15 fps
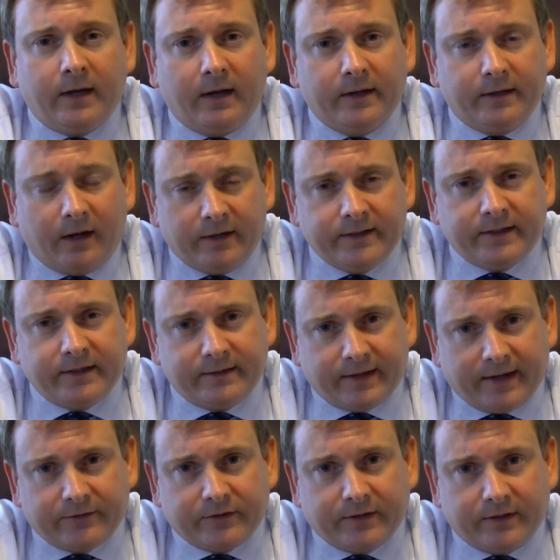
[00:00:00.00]
An
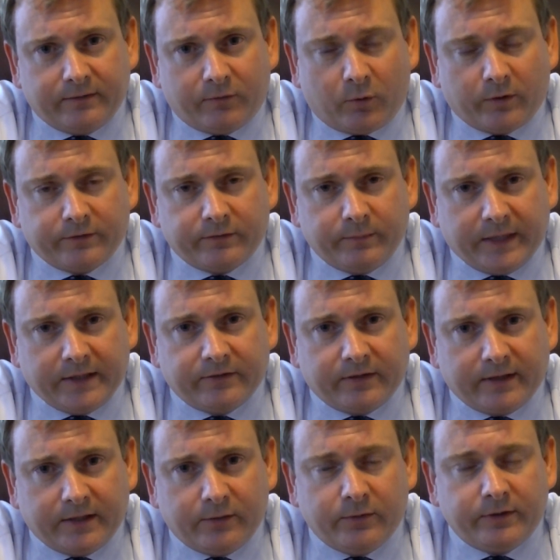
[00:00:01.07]
uncontested divorce means
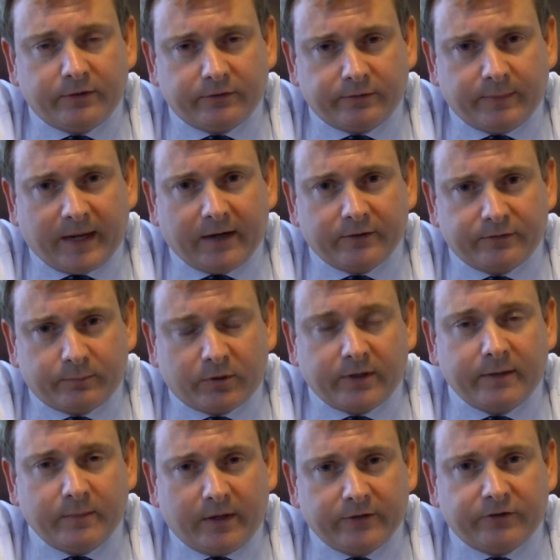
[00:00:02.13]
that you and your spouse
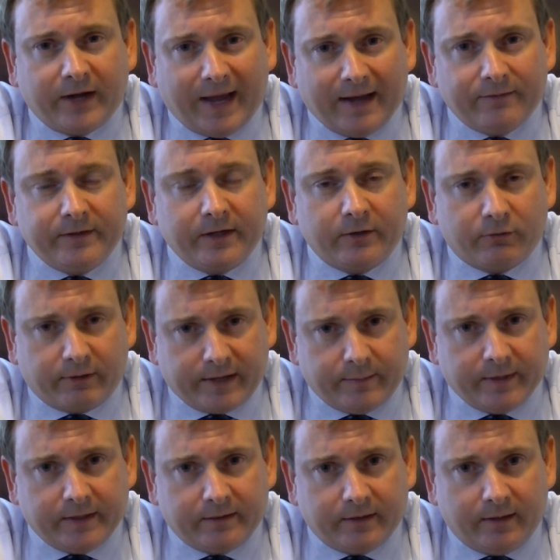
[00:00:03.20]
pretty much have an
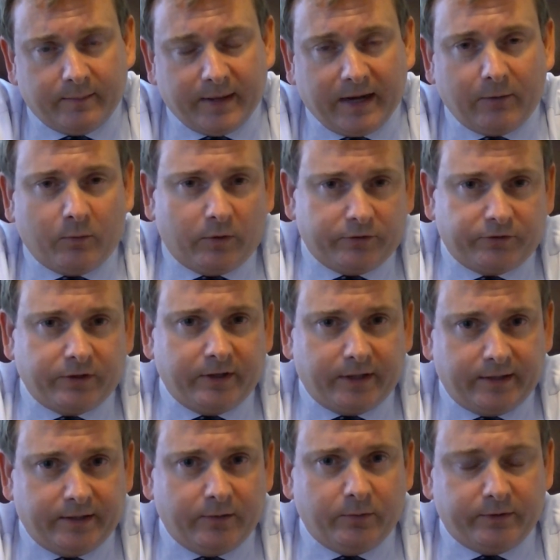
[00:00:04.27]
agreement about what you're going
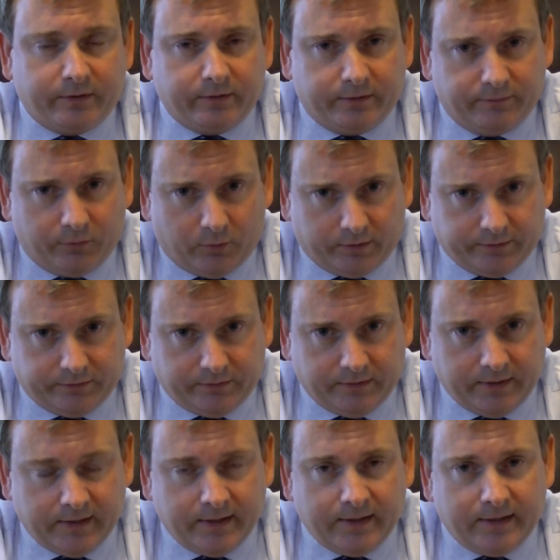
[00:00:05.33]
to do with your divorce.
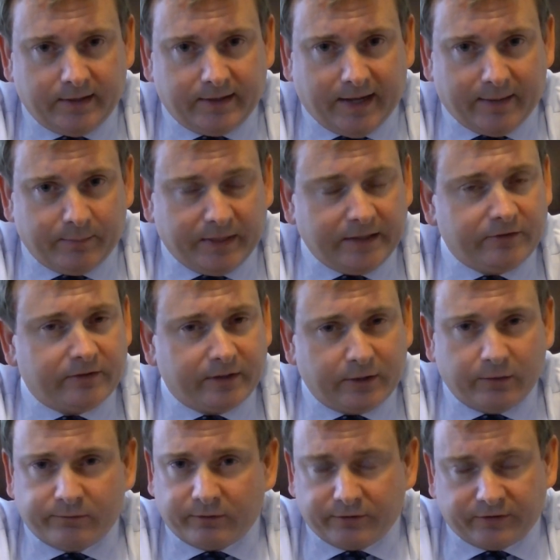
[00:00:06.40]
That means that
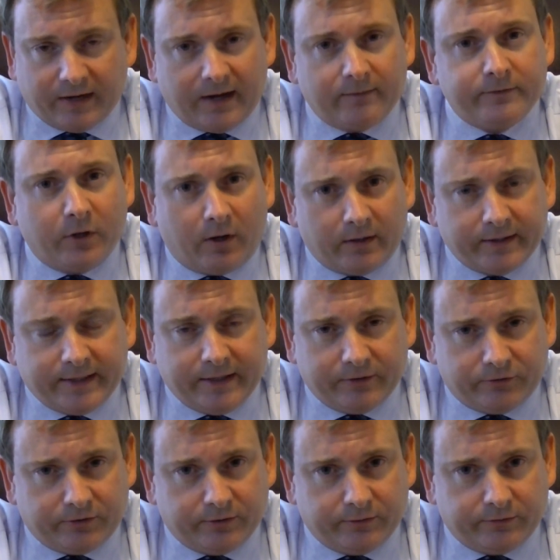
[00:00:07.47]
you've resolved all the
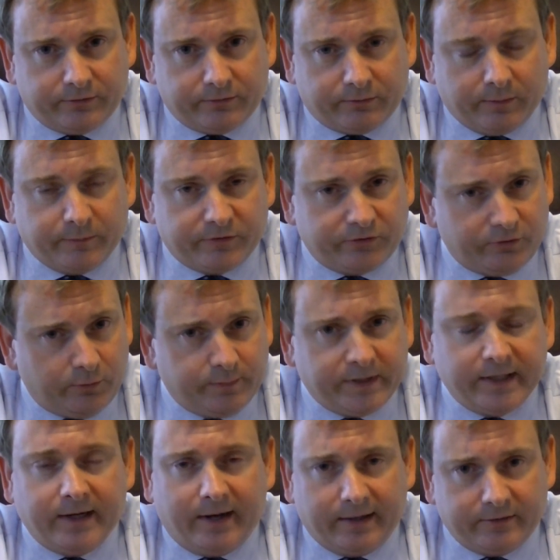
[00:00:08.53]
issues from soup
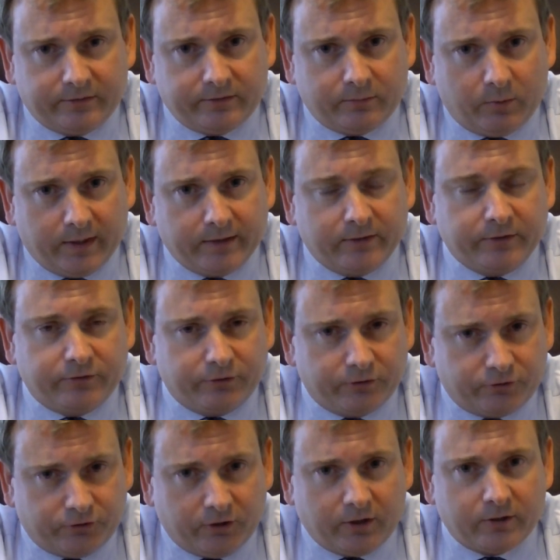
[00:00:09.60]
to nuts, whether it's
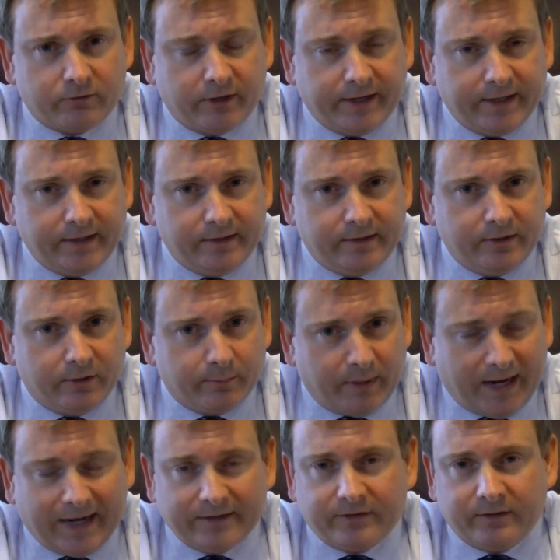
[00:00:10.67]
your children, your
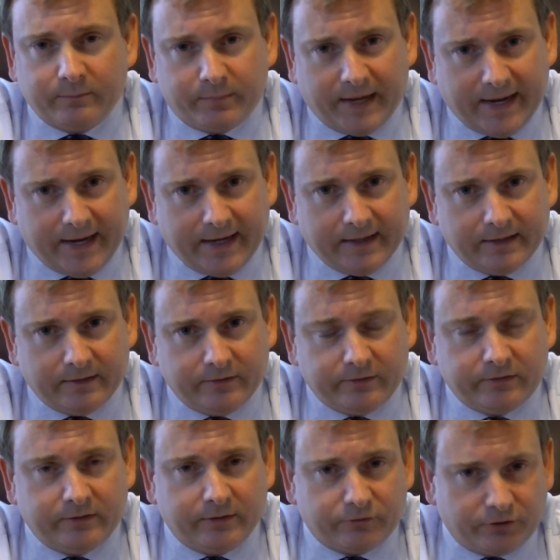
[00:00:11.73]
pots and
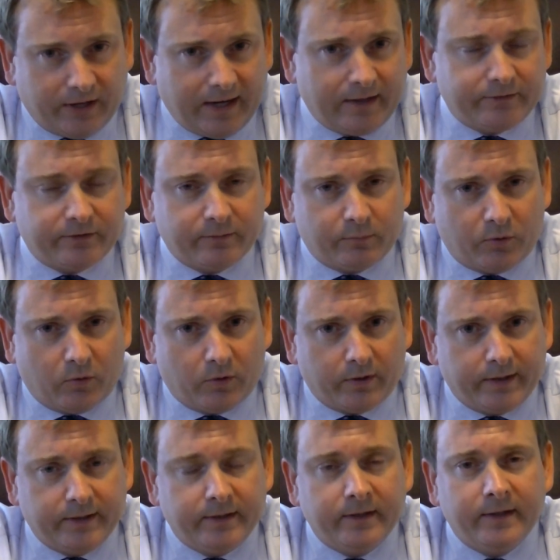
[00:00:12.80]
pans, your child
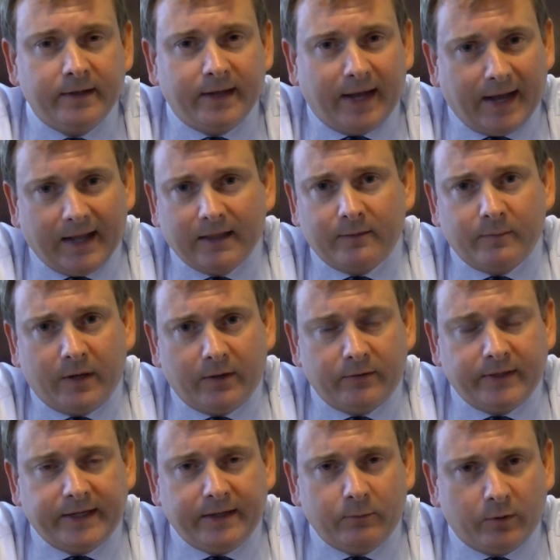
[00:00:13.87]
support,
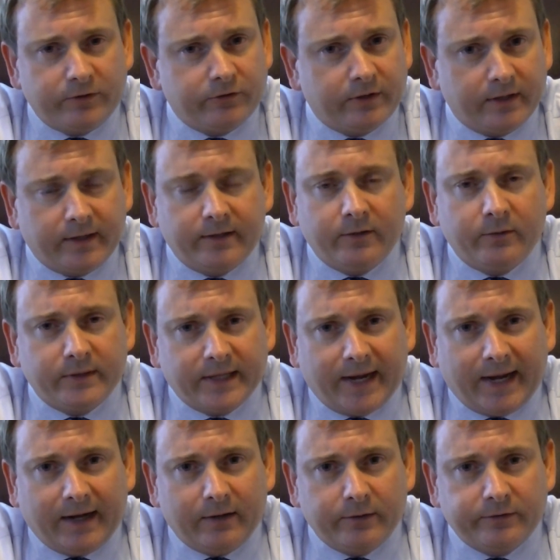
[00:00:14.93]
alimony, what you're going to do with the
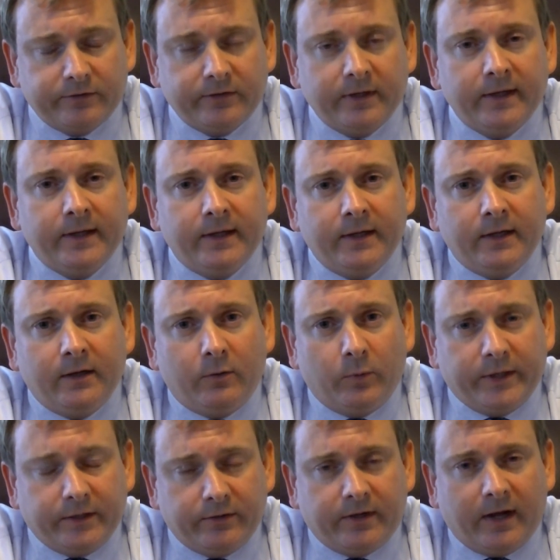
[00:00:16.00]
house.
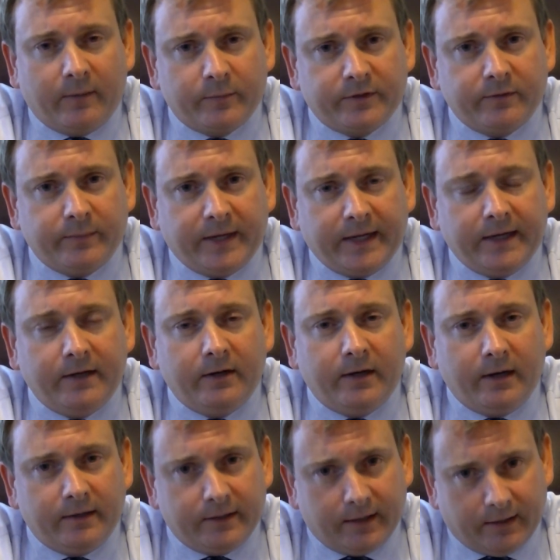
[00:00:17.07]
When you come to me,
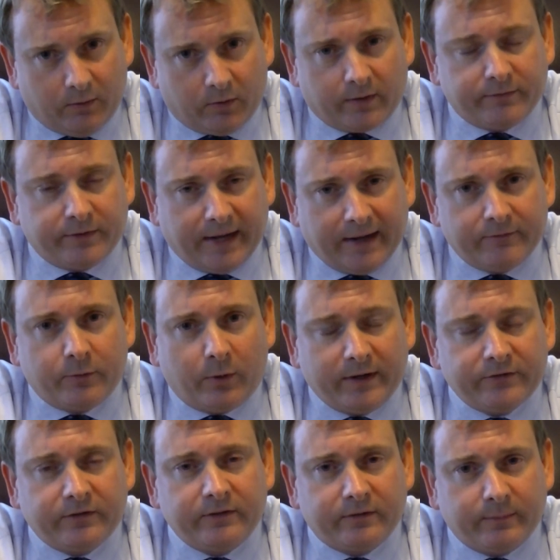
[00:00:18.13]
or if you have
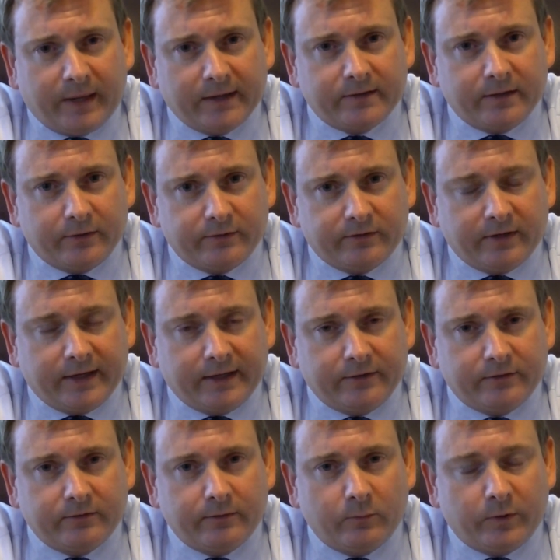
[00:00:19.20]
questions about those
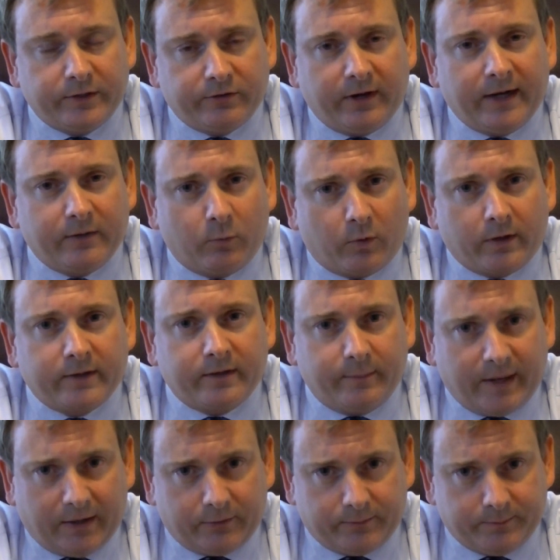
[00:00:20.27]
things, we try to work
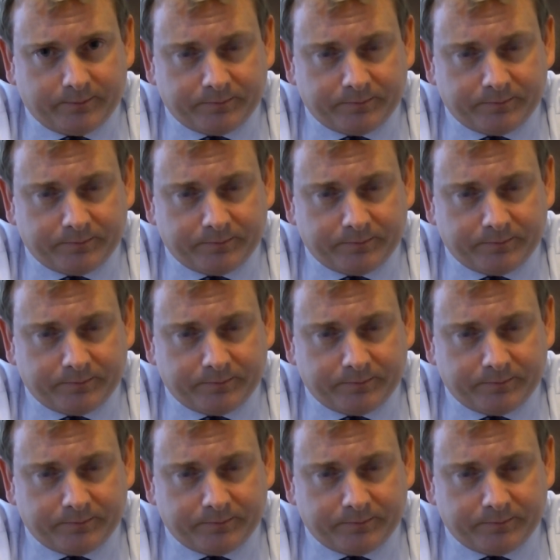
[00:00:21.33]
them out.